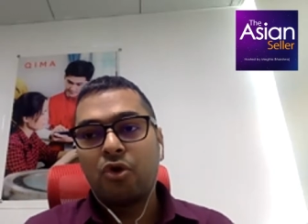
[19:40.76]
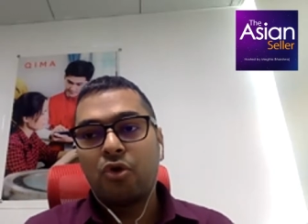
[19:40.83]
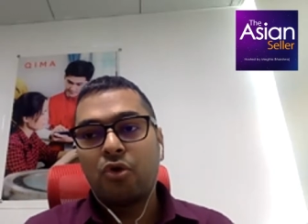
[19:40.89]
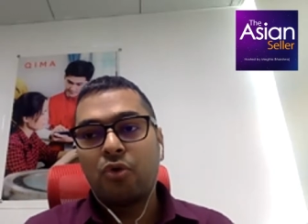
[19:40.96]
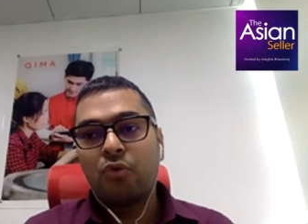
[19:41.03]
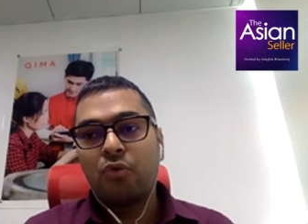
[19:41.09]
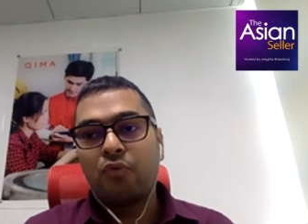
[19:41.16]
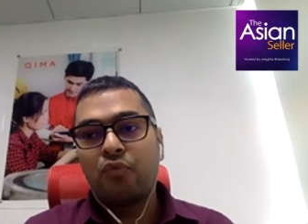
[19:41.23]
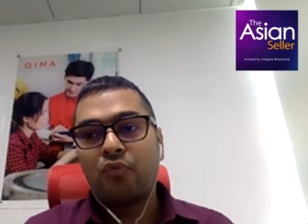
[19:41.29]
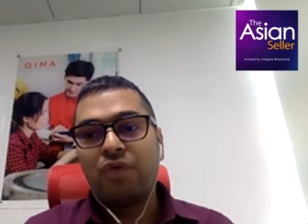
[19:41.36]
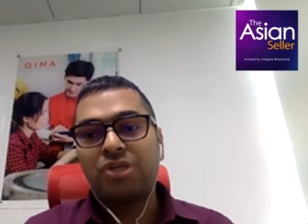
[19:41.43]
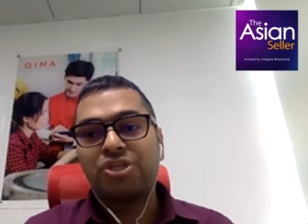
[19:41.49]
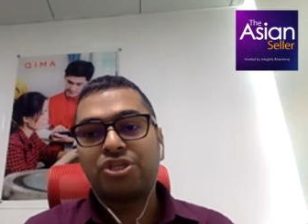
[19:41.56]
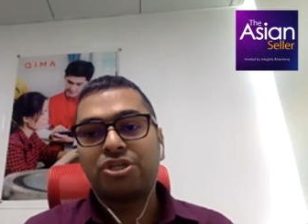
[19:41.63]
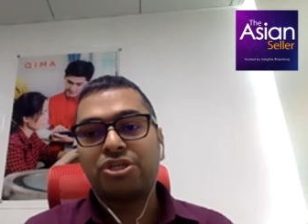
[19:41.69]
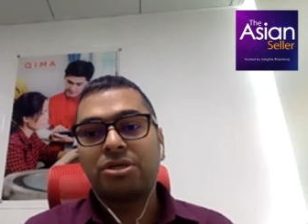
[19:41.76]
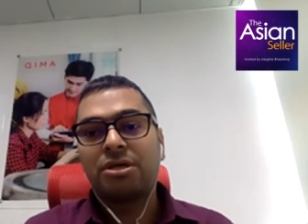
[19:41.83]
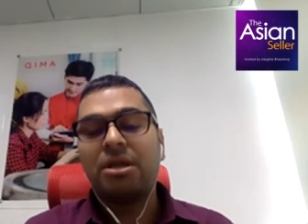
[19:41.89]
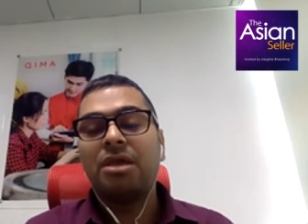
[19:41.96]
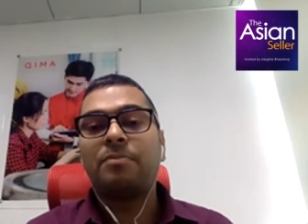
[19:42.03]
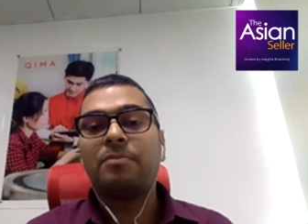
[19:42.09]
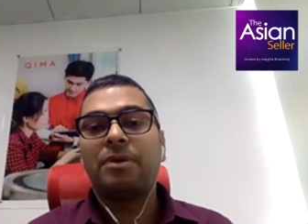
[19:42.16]
which
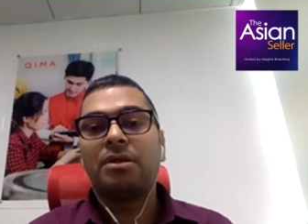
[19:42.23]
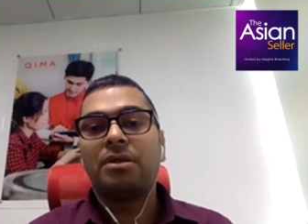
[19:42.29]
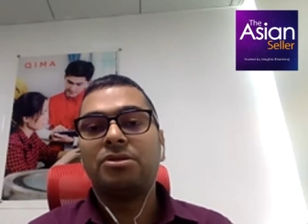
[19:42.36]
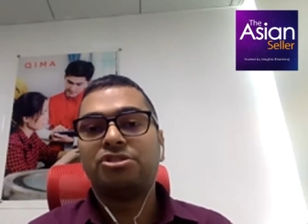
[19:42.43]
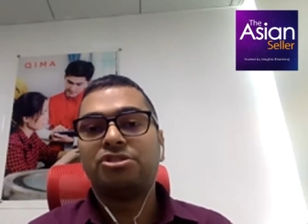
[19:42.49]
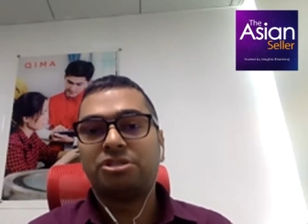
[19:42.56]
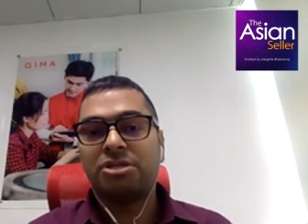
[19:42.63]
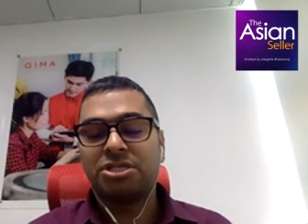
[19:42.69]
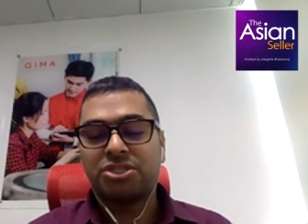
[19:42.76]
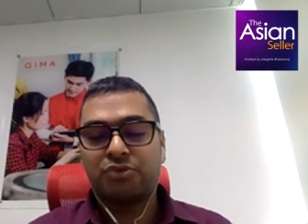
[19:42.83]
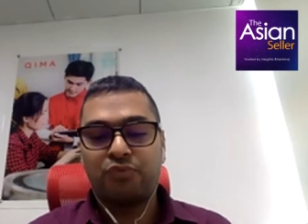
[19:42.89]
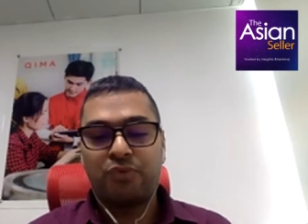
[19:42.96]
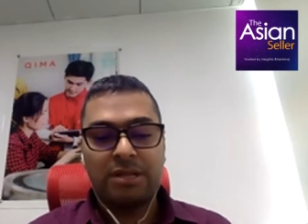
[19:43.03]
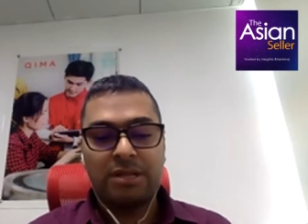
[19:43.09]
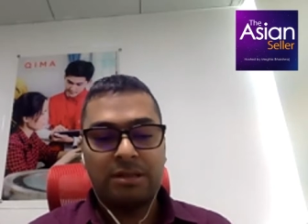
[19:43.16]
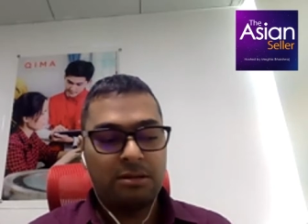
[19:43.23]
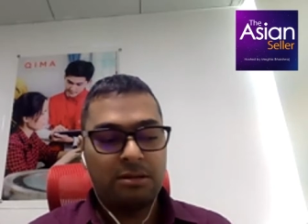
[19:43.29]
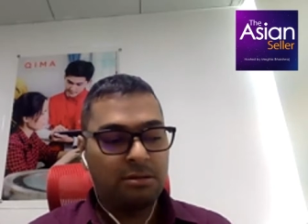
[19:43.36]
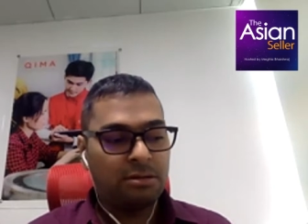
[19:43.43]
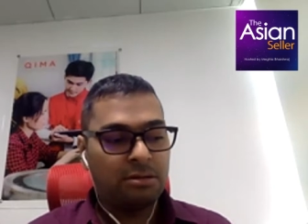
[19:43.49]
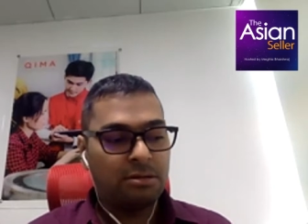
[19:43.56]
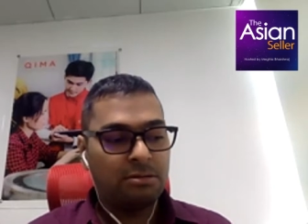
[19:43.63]
creep in just when
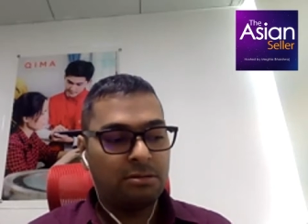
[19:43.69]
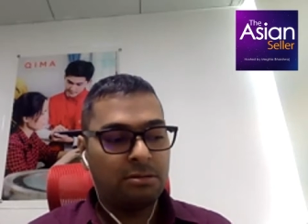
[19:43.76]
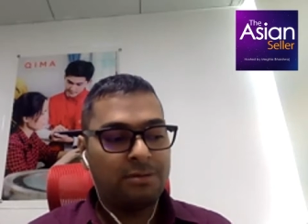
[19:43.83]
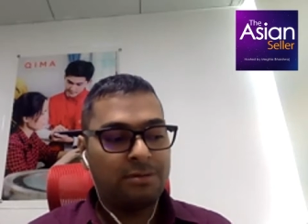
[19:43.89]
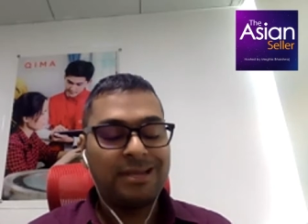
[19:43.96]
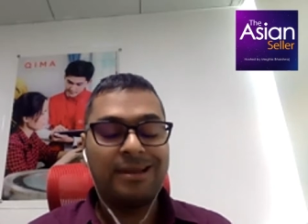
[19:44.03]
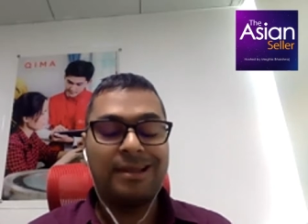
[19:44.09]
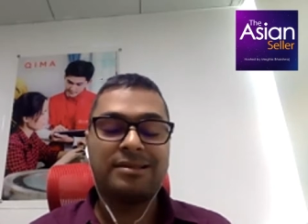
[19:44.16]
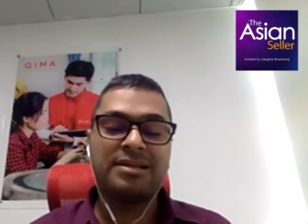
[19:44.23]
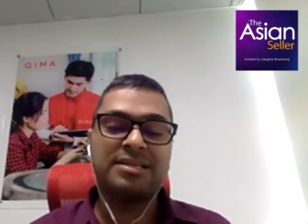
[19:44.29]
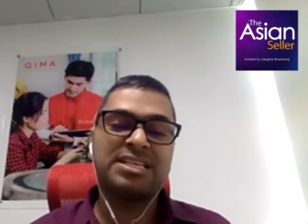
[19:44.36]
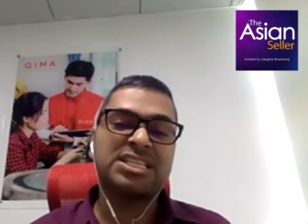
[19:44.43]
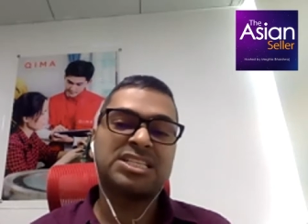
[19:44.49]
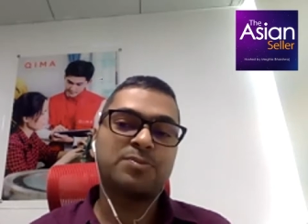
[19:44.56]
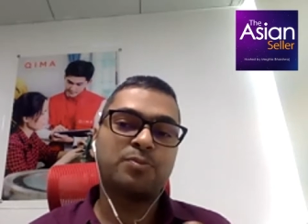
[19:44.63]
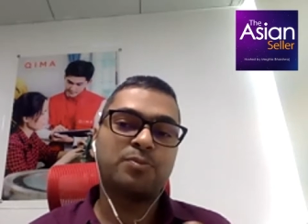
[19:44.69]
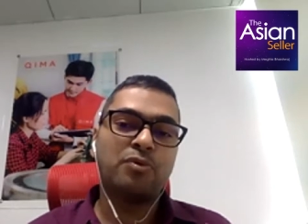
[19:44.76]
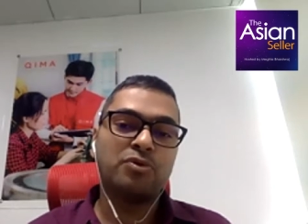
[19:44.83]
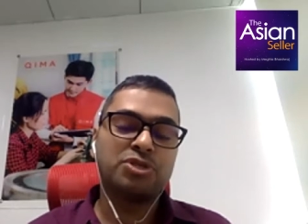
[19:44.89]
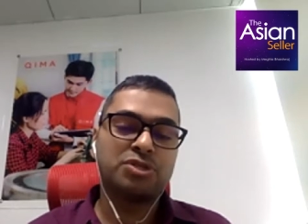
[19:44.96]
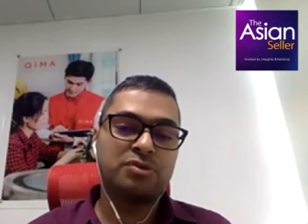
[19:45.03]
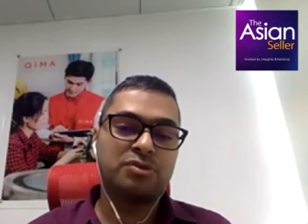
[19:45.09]
the leather is
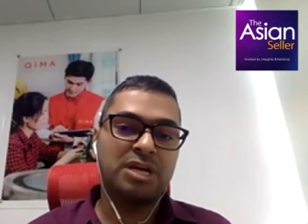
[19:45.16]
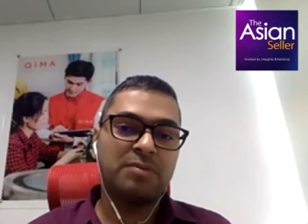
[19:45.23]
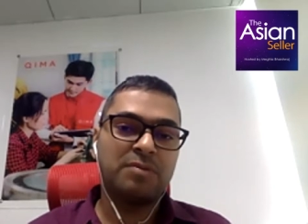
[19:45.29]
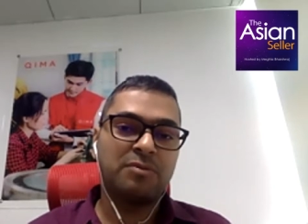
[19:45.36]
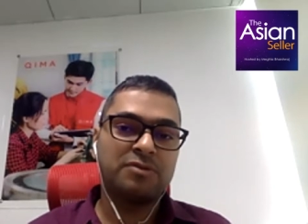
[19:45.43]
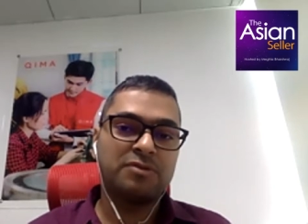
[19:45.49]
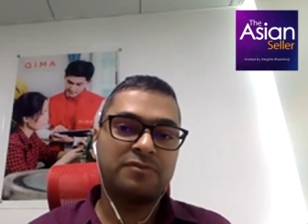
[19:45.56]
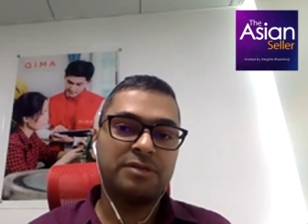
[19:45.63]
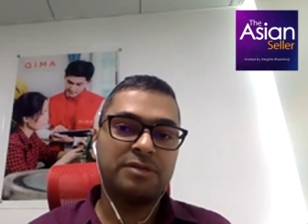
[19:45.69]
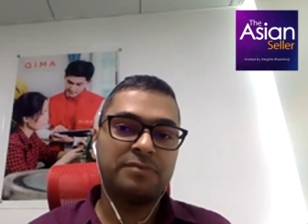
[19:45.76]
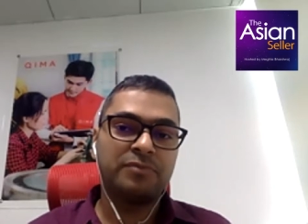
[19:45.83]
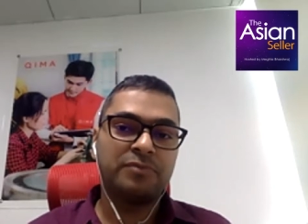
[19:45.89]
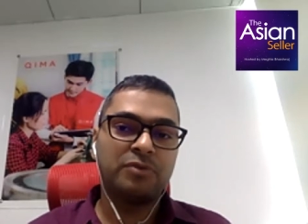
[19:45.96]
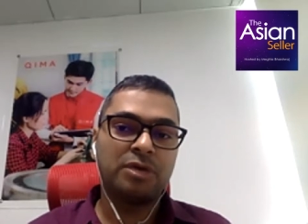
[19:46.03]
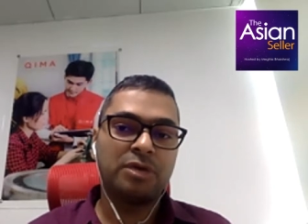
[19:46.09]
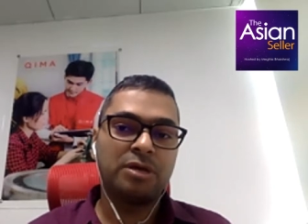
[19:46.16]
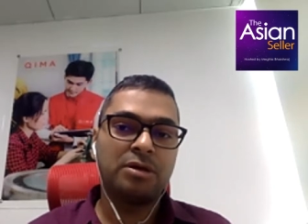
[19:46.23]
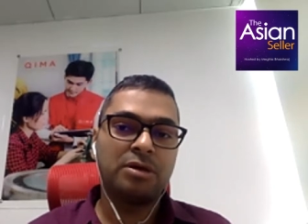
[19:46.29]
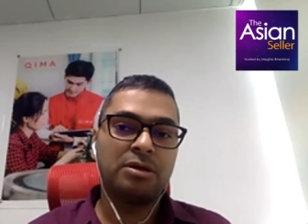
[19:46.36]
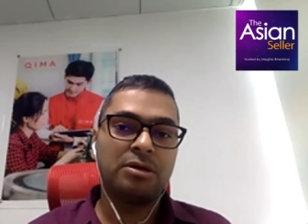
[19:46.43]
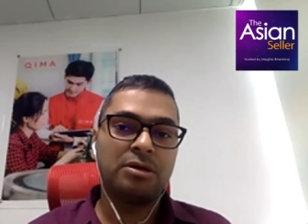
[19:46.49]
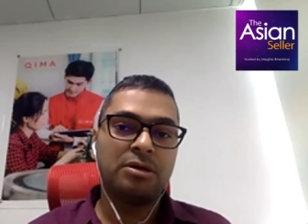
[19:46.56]
exposed to the atmosphere. Okay,
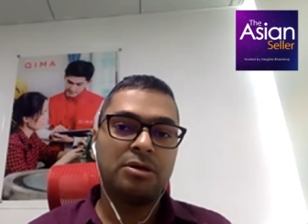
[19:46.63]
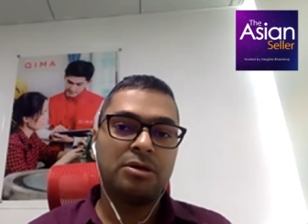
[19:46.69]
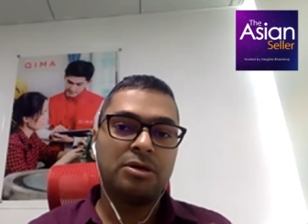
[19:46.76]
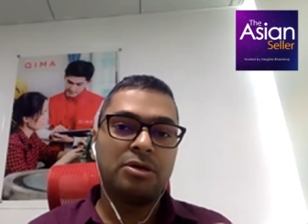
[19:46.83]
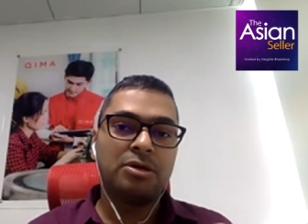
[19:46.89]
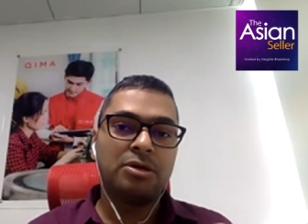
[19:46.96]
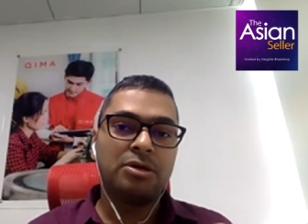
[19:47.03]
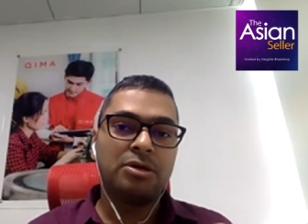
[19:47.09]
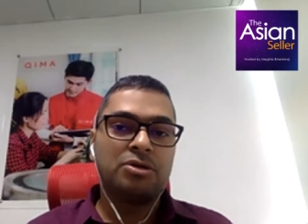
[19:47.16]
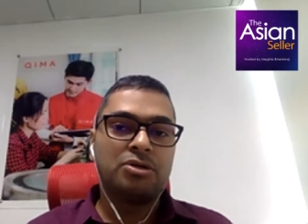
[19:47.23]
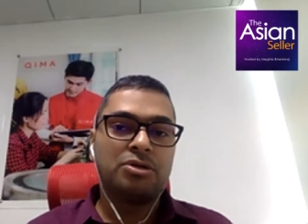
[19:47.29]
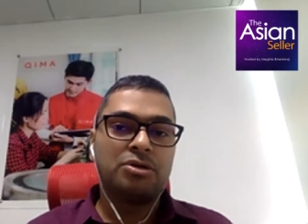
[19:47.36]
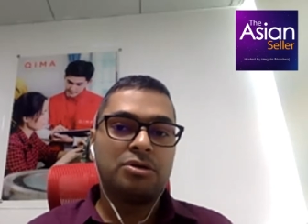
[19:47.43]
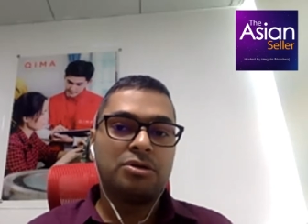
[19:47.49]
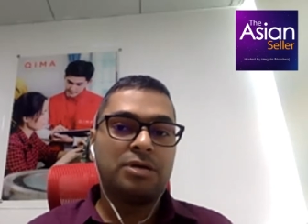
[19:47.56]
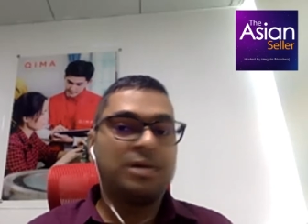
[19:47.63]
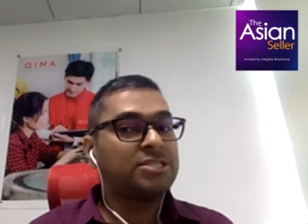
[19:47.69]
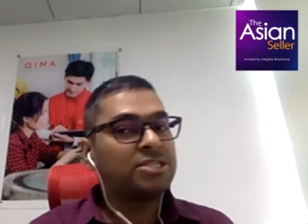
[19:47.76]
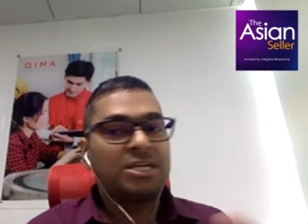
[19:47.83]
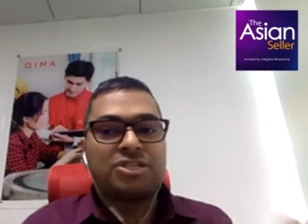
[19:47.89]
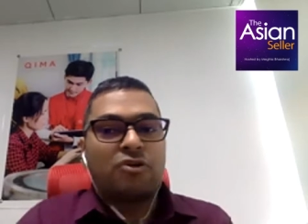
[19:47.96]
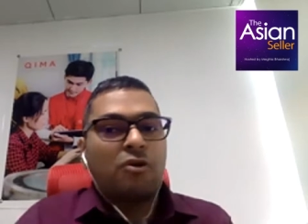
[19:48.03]

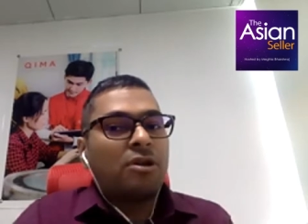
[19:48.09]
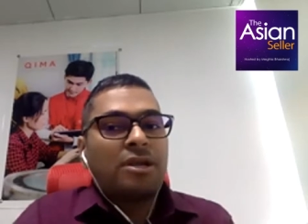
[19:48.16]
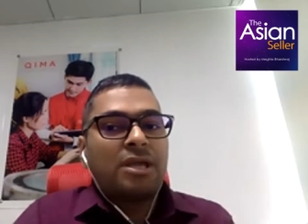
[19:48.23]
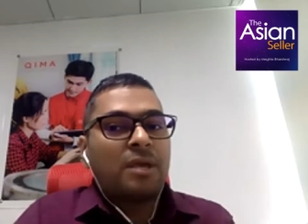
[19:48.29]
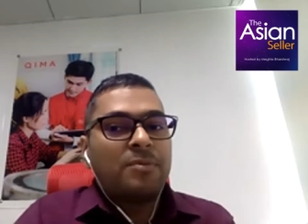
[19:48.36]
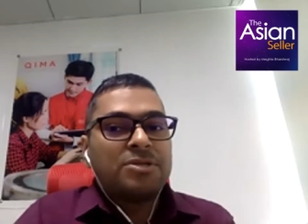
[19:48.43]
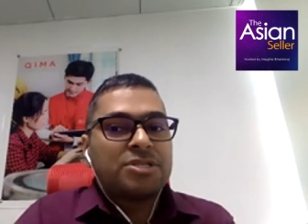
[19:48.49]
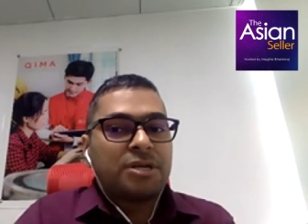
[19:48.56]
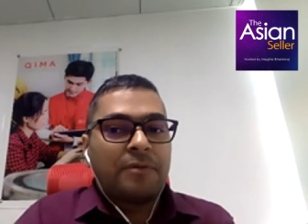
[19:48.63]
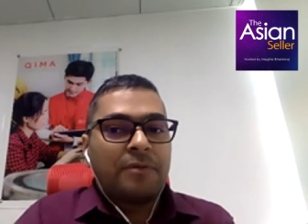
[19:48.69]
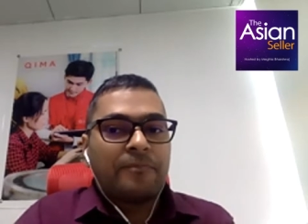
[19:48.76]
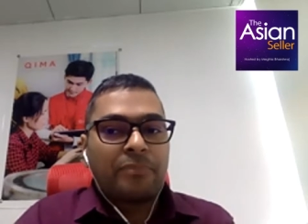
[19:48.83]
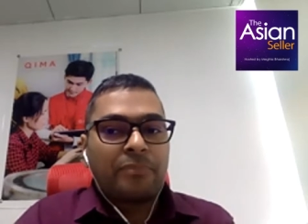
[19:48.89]
it's all chemistry.